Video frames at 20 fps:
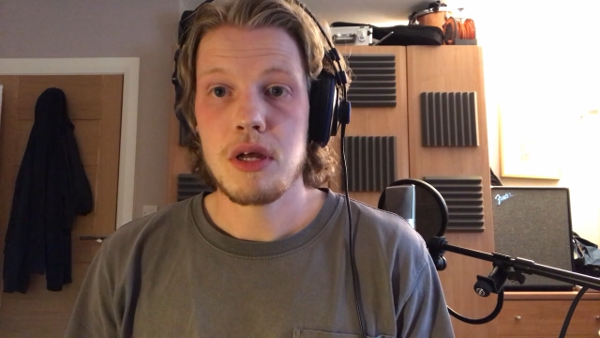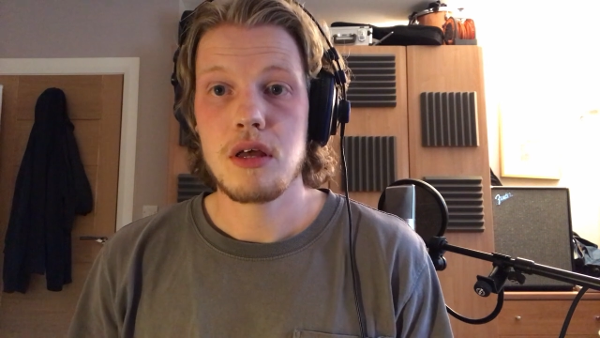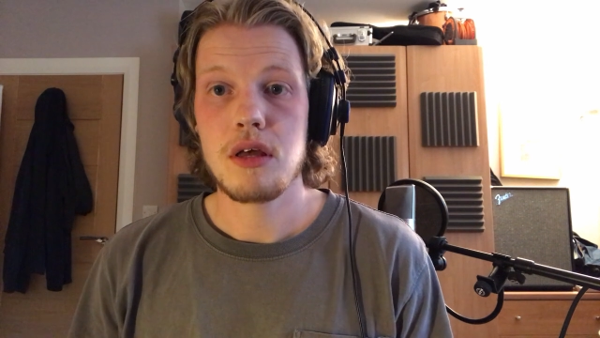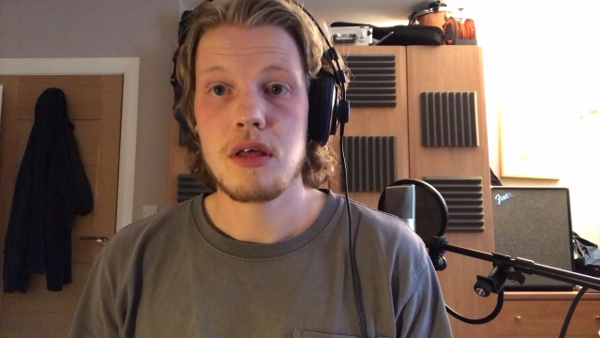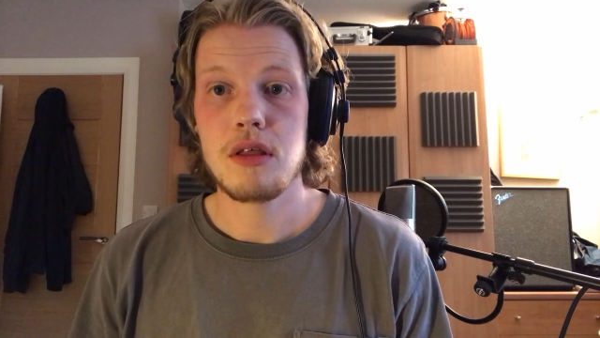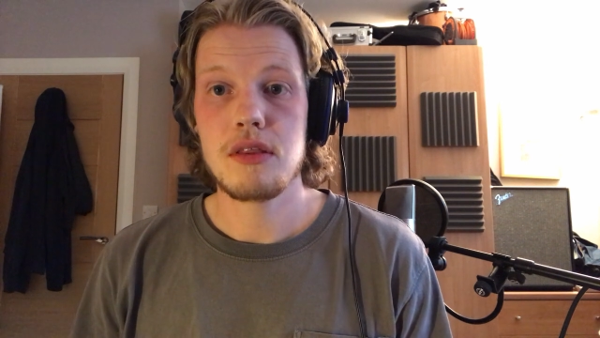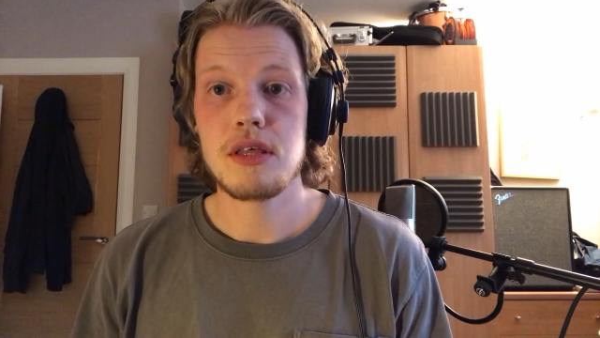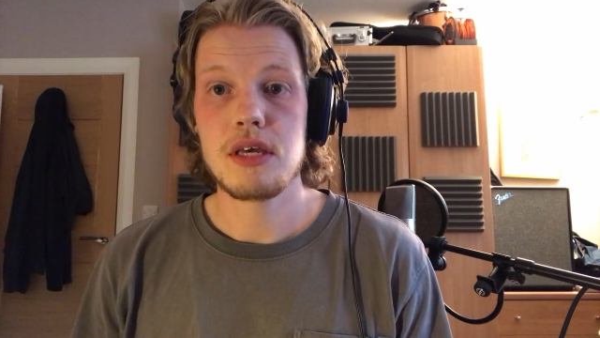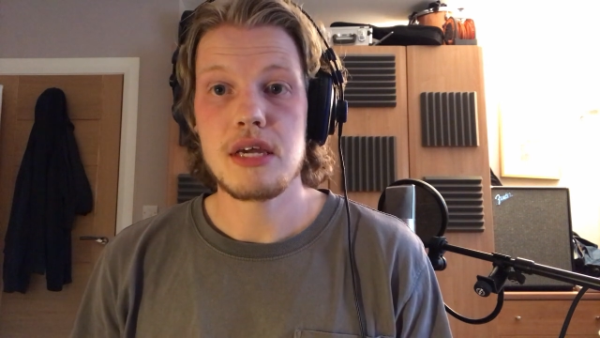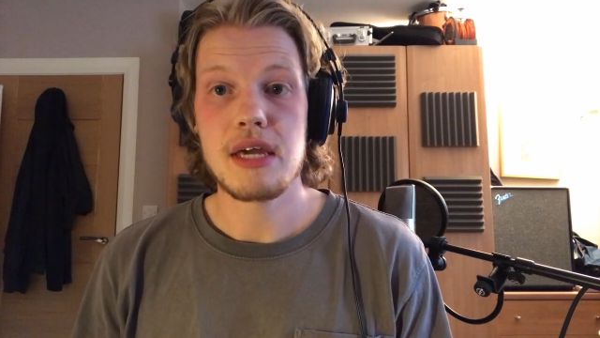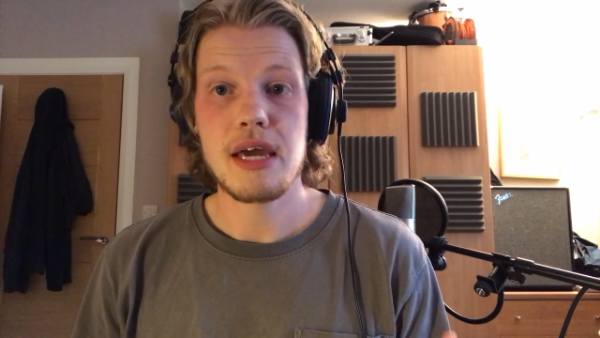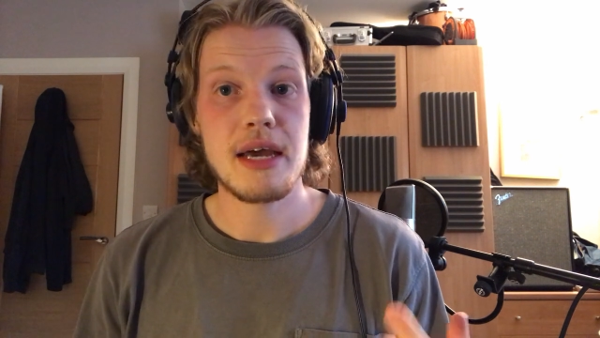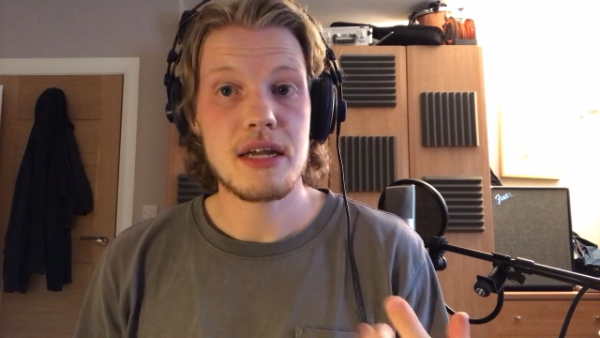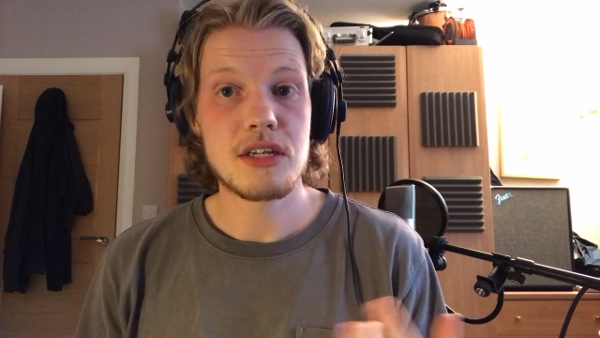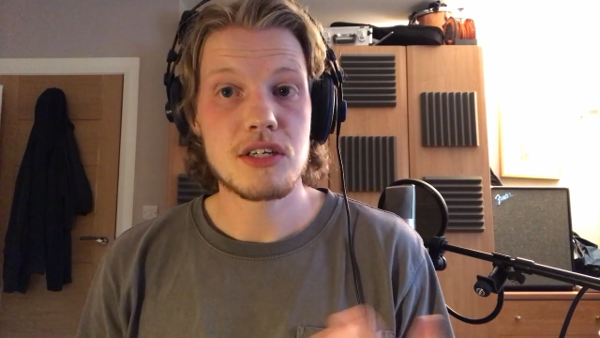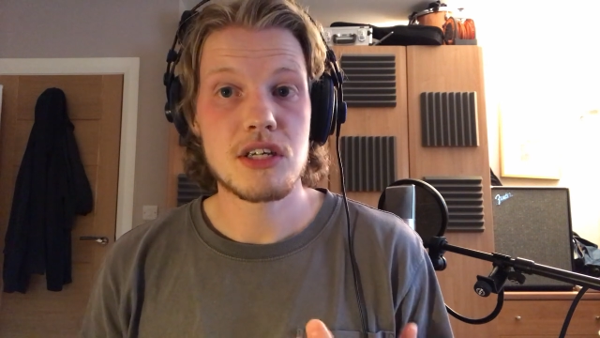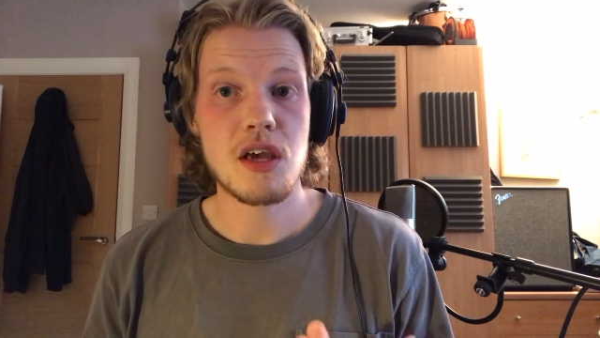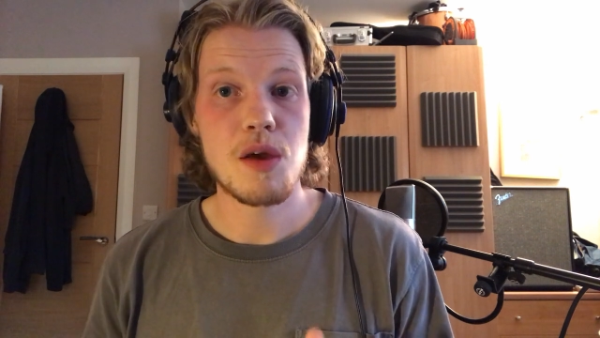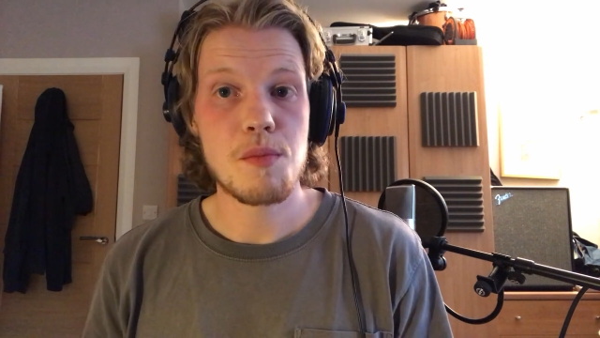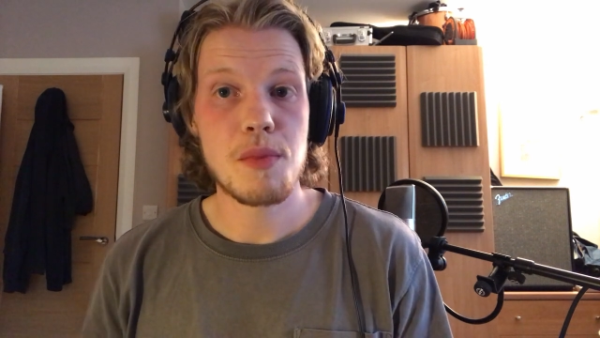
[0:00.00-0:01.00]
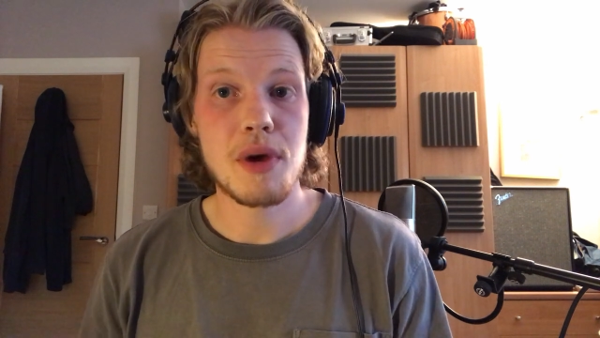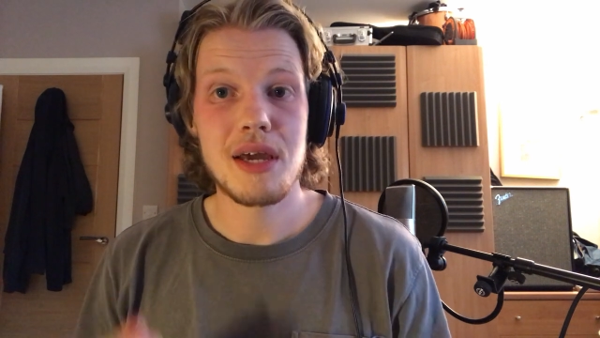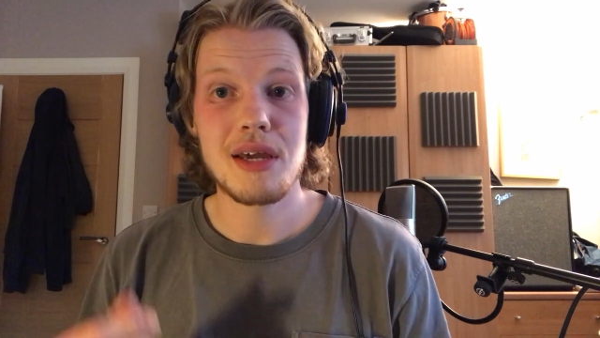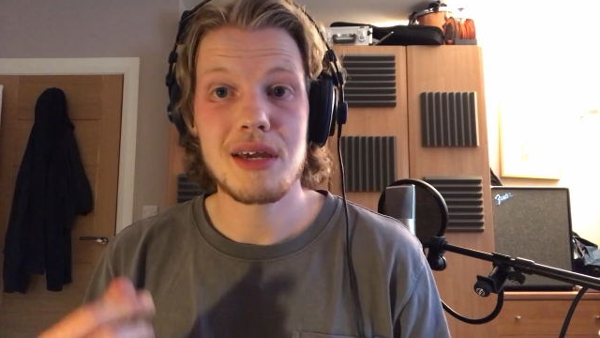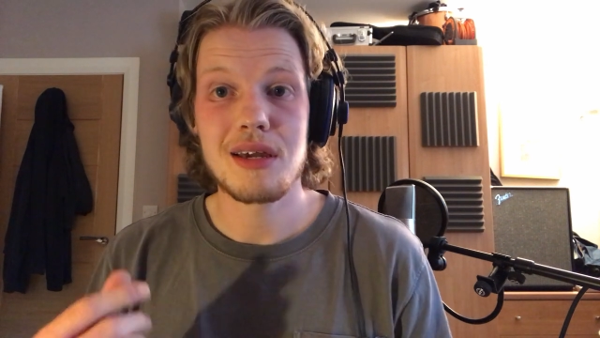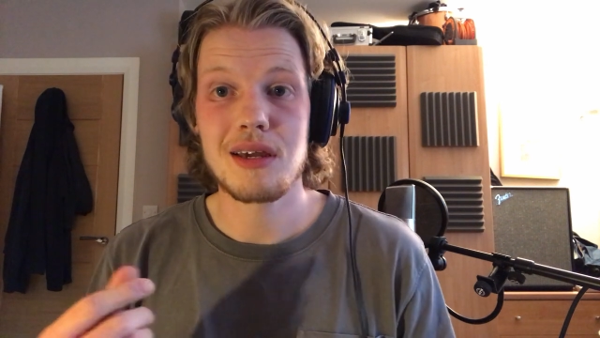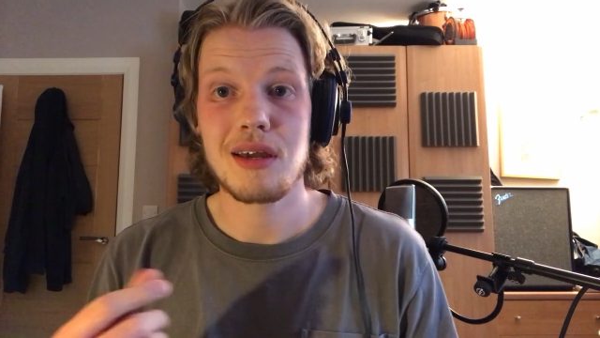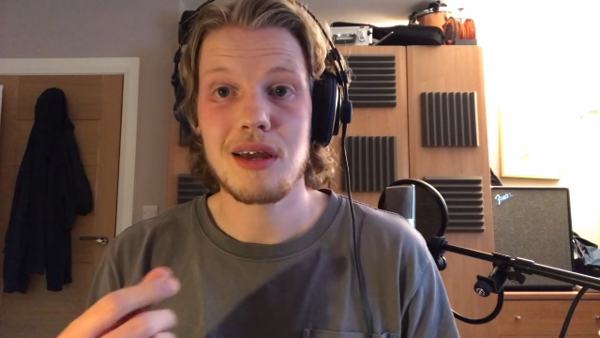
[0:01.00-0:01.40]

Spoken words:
The headset mic,